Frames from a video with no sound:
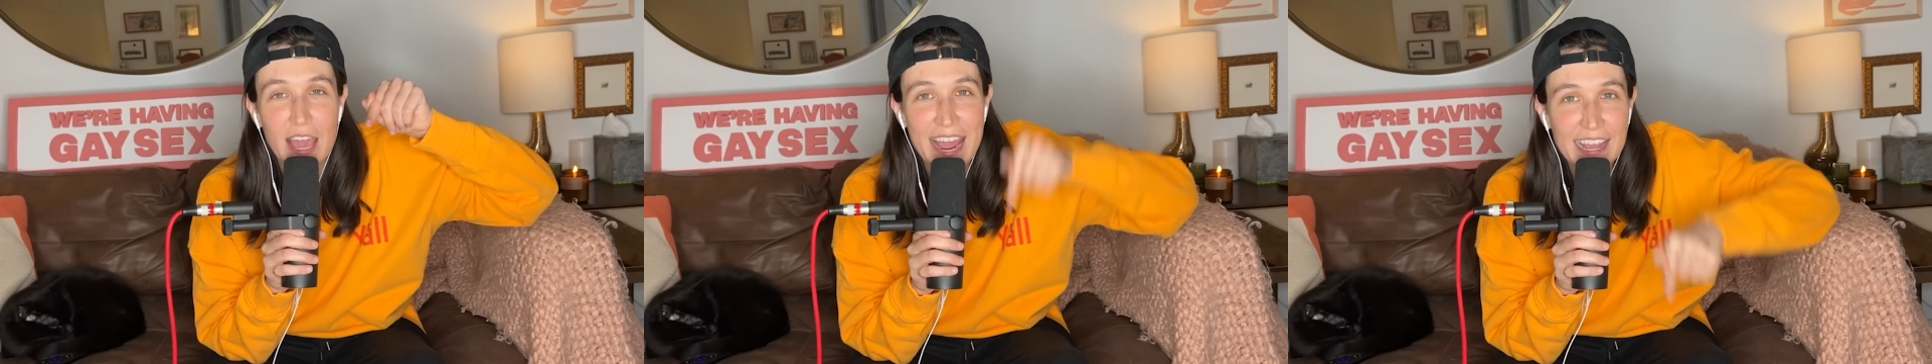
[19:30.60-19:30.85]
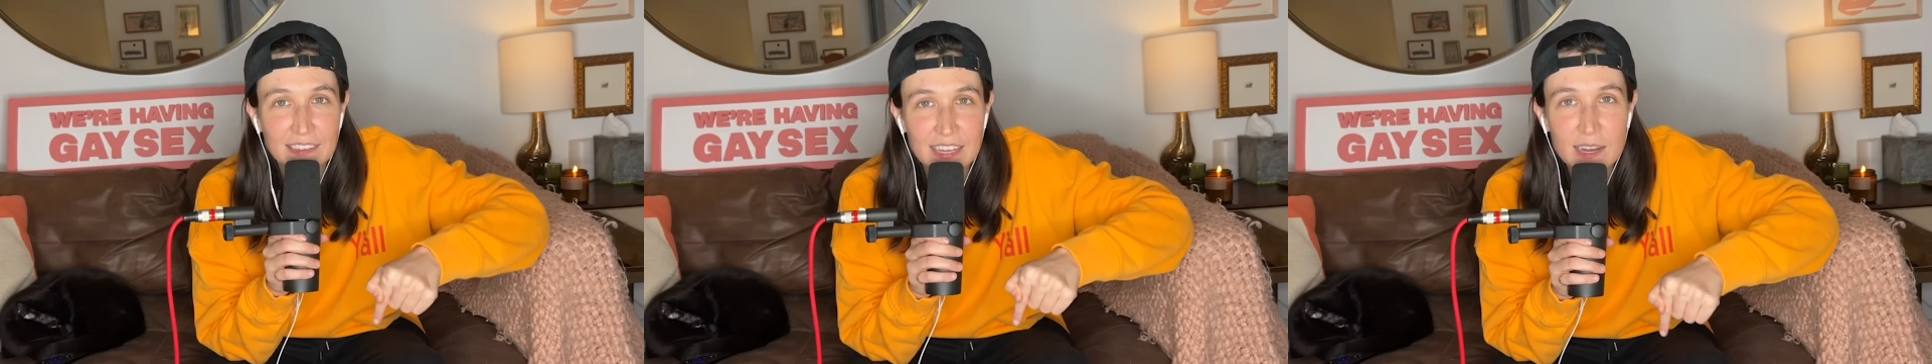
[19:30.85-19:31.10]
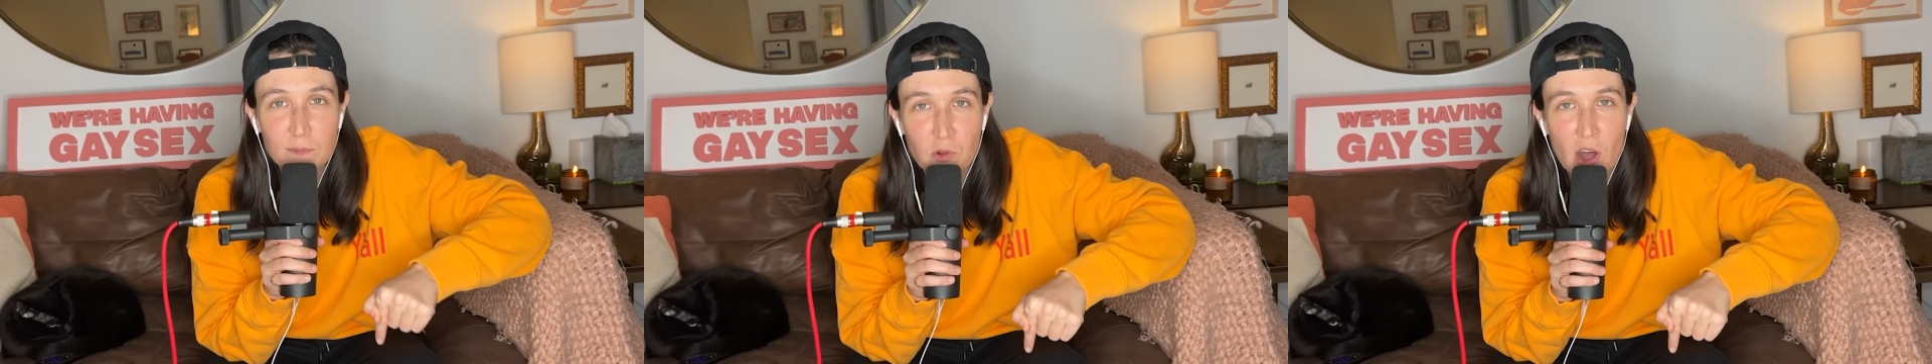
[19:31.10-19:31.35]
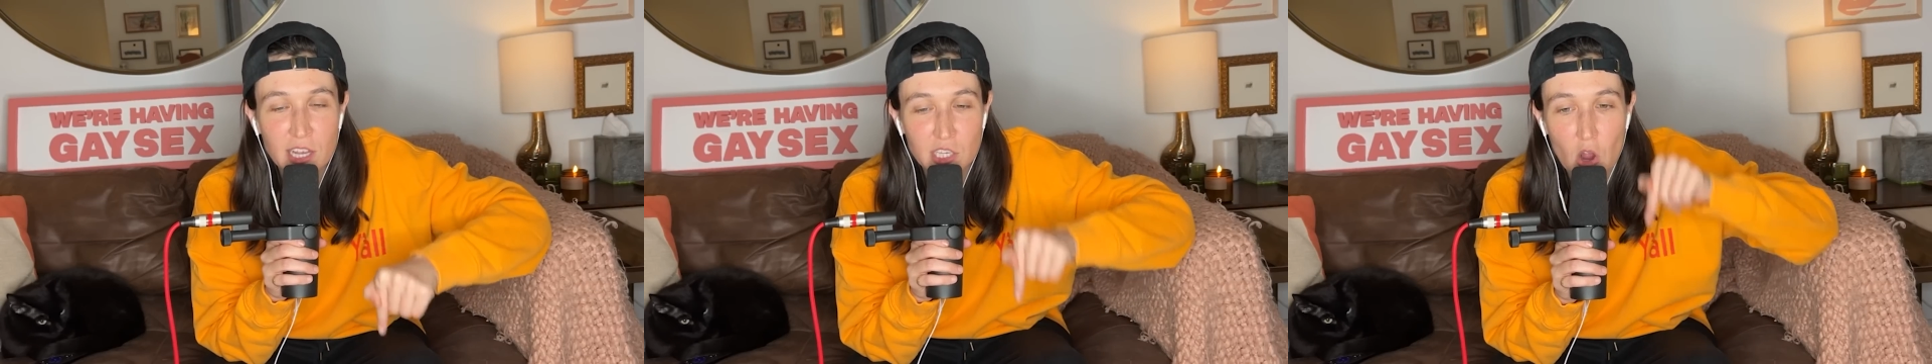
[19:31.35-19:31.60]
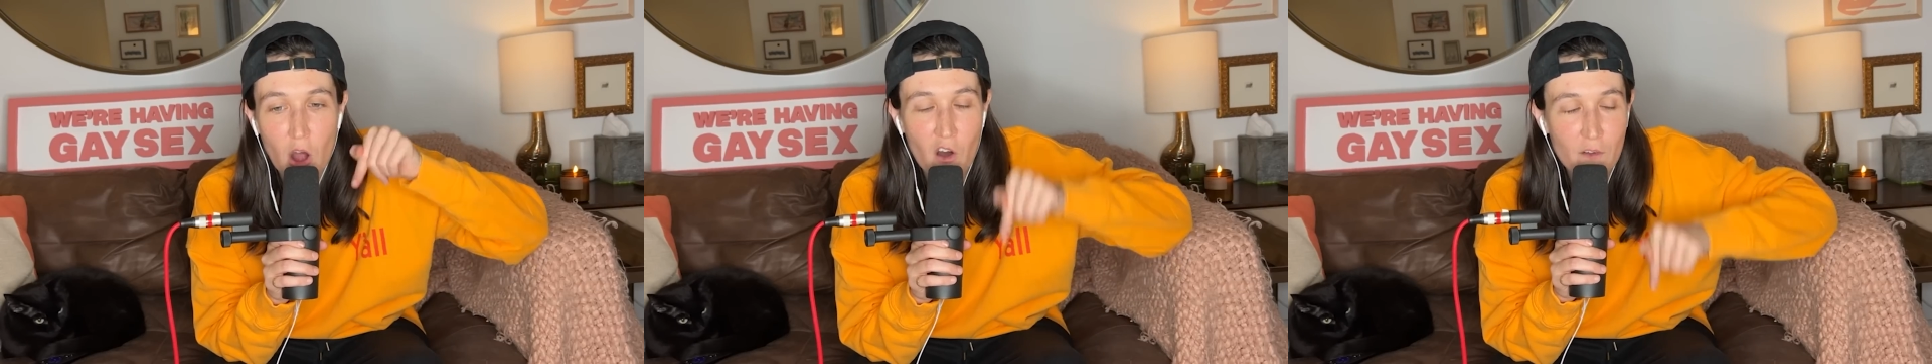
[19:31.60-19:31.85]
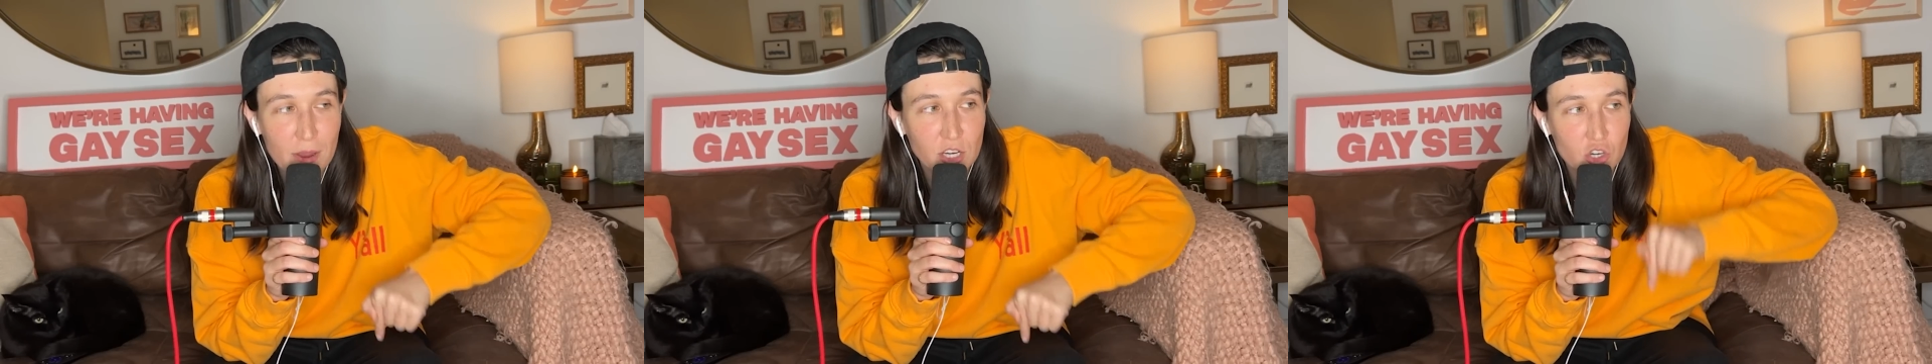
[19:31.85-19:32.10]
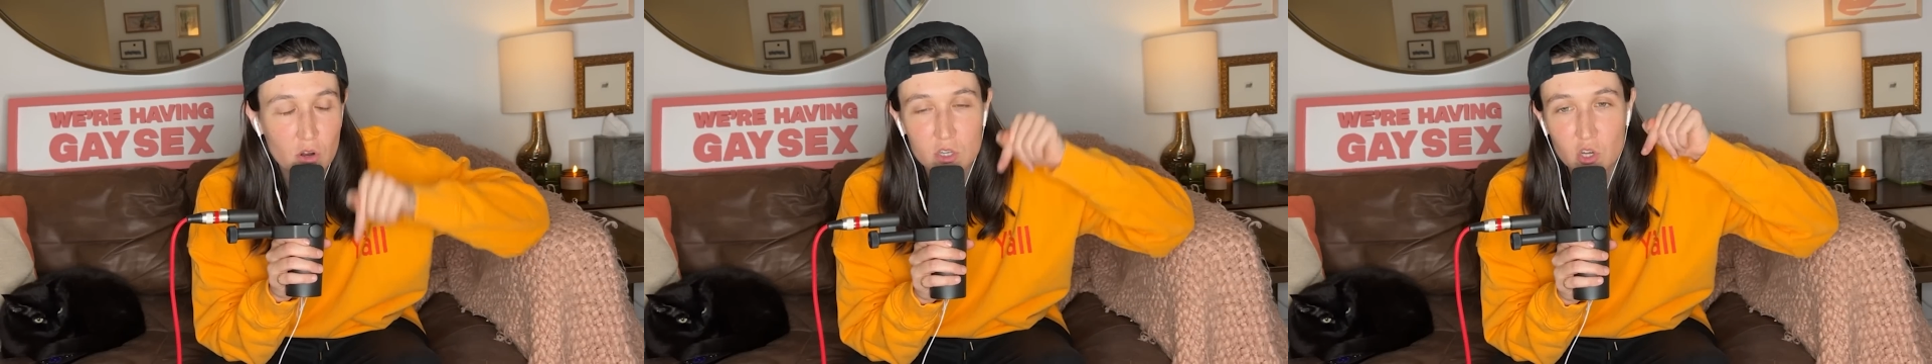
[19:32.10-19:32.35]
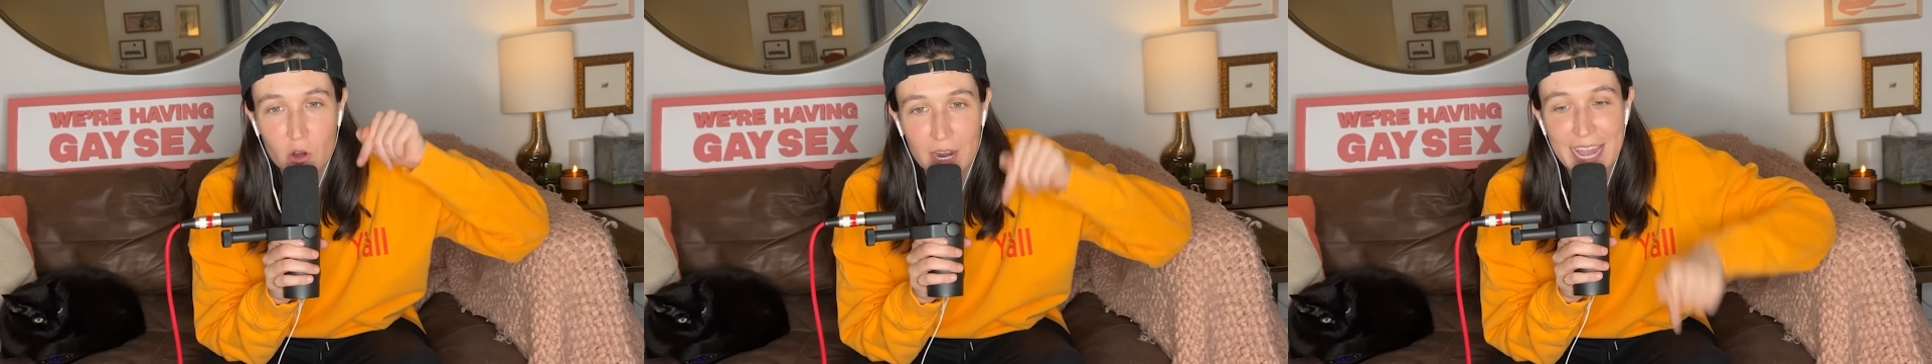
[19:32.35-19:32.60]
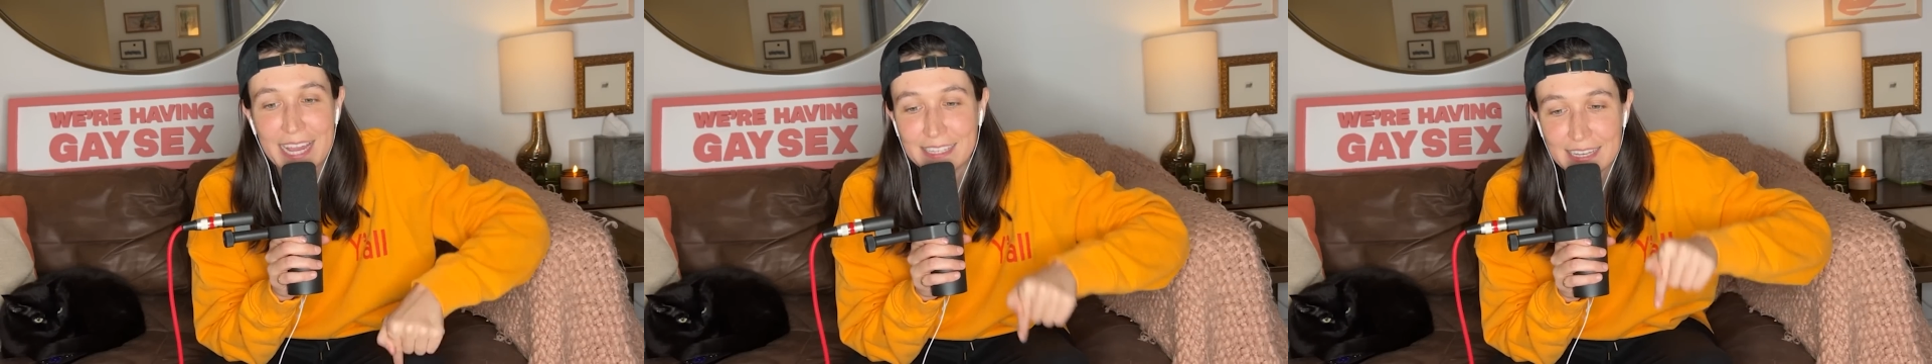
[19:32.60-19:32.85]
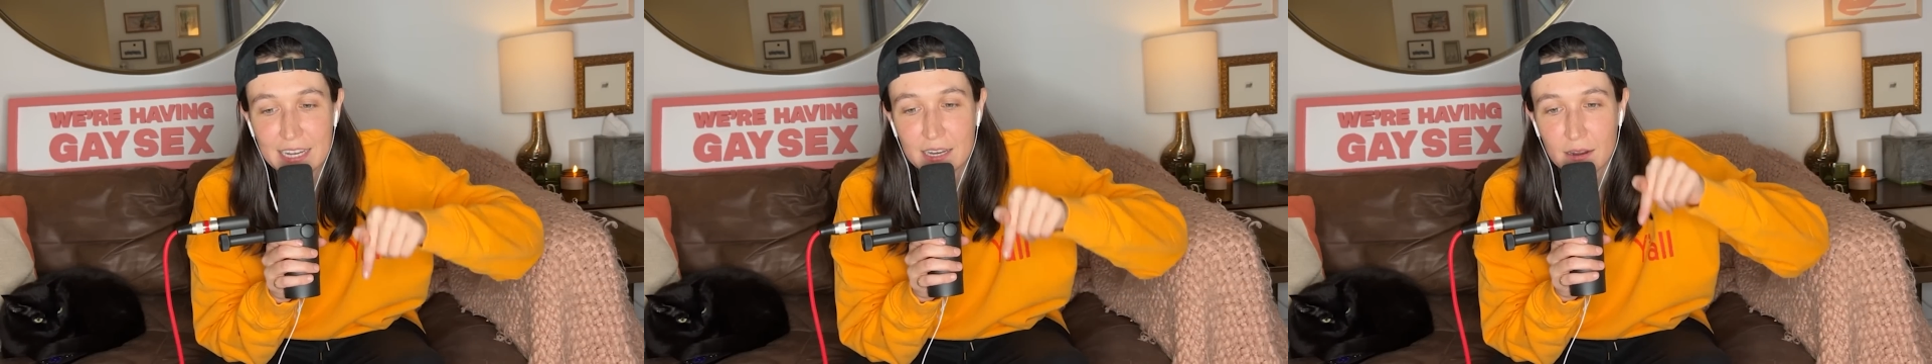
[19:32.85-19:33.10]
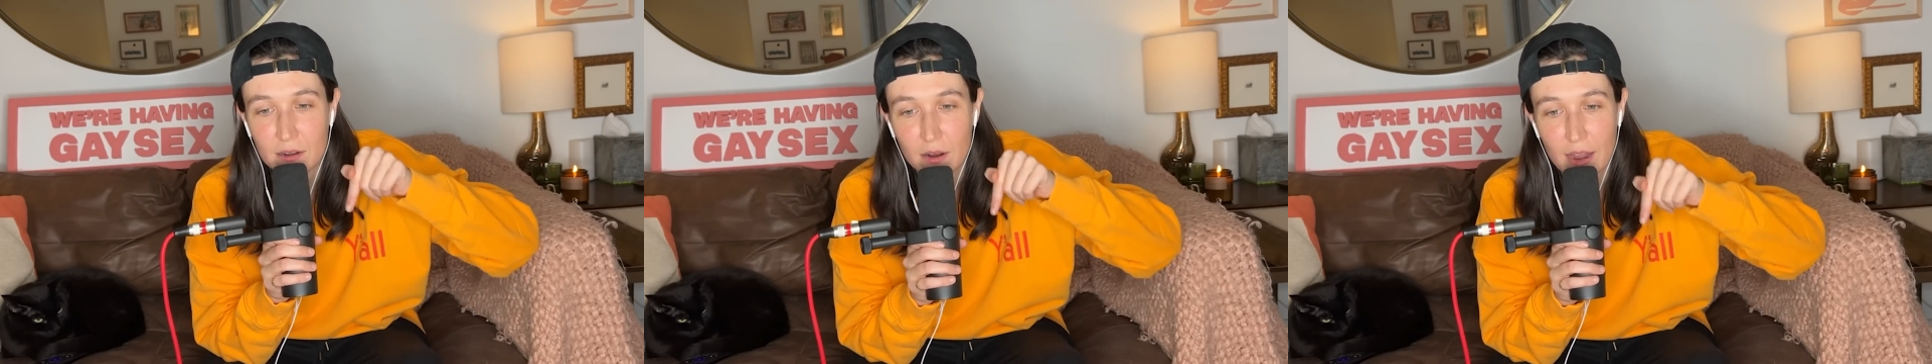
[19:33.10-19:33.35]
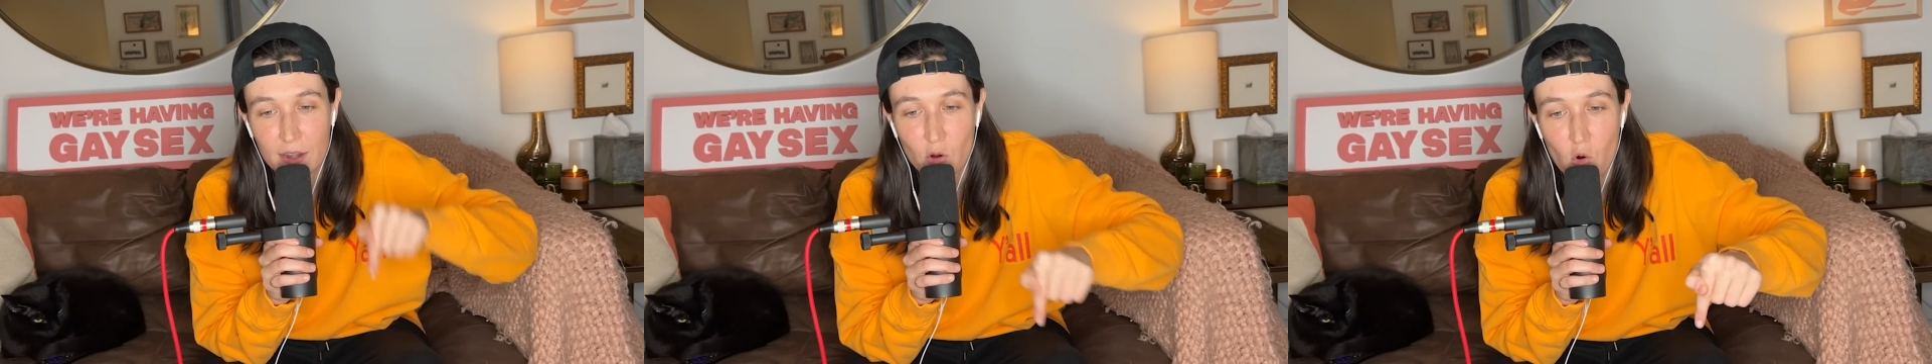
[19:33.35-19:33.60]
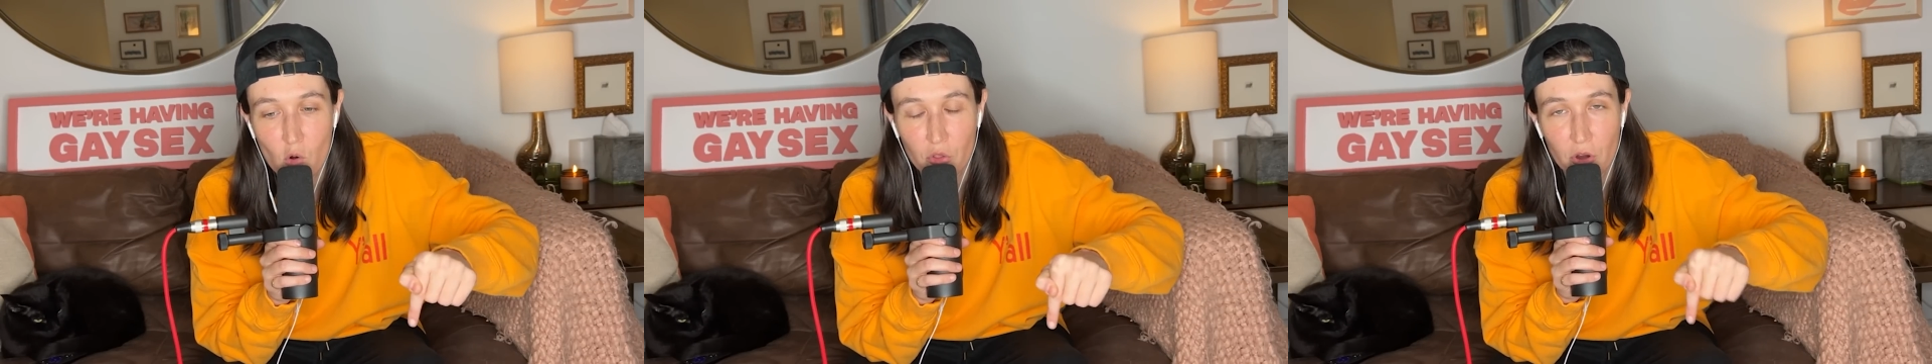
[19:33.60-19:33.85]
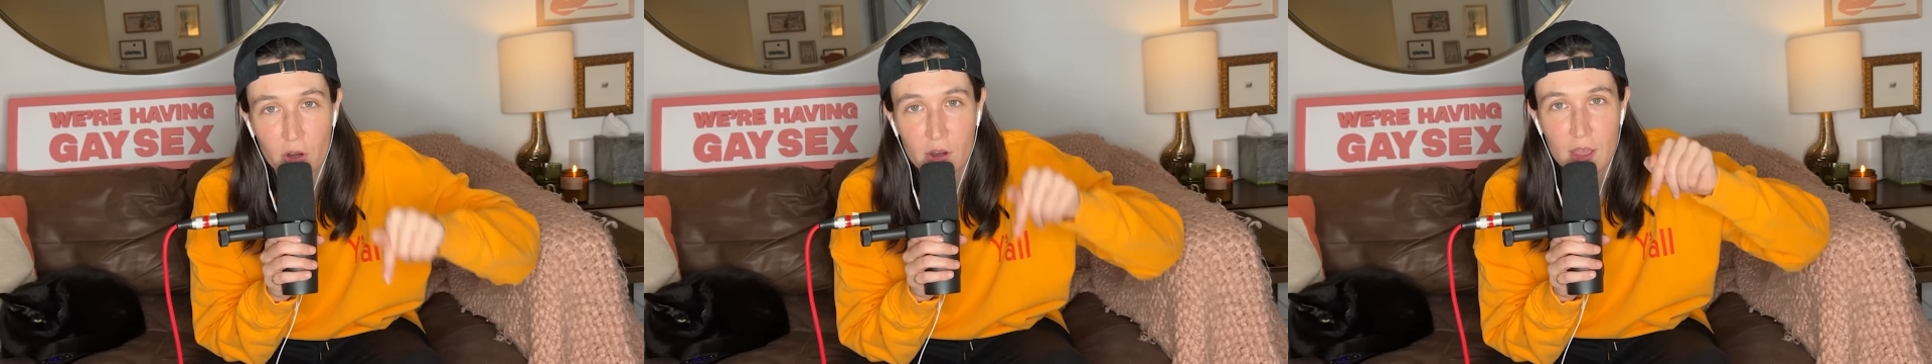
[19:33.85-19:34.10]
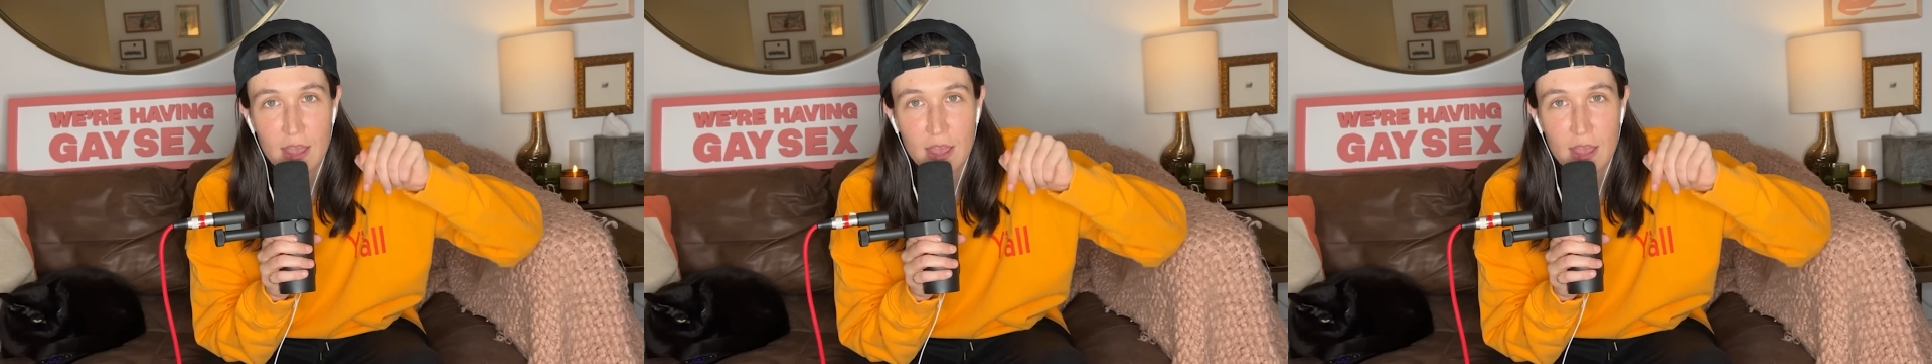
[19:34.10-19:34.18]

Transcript: 18 plus, all of my shows are 18 and older.